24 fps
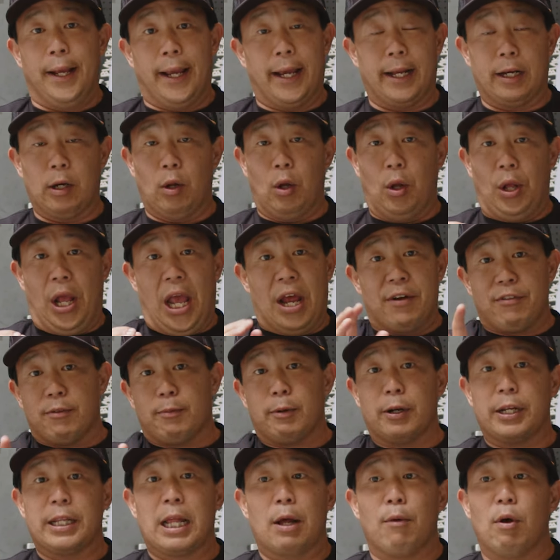And
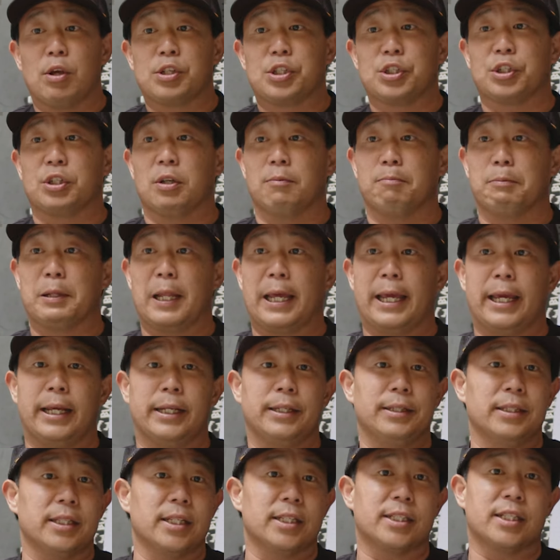everybody that wants to
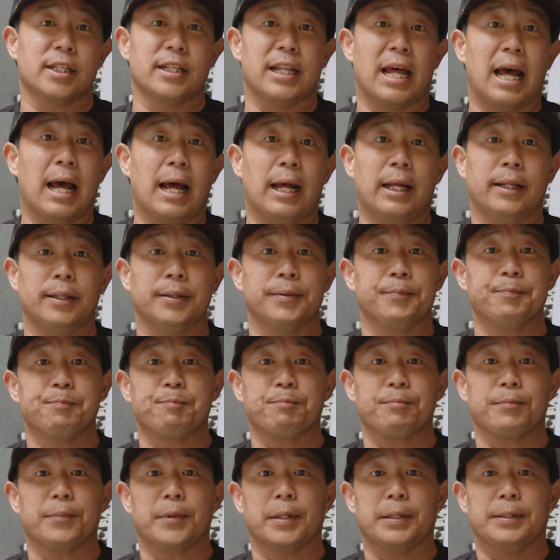complain, this and that,
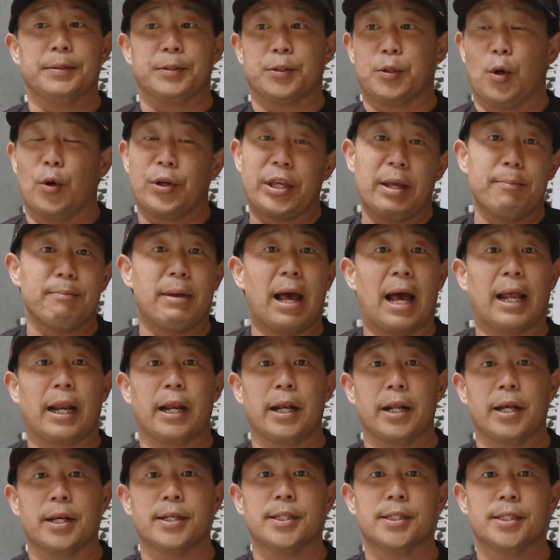don't get mad
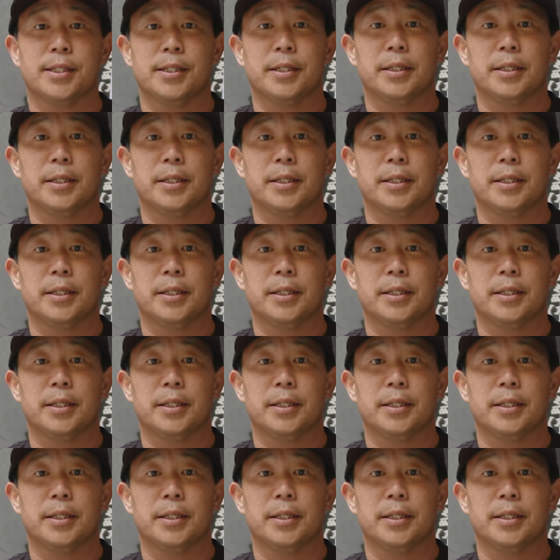at us.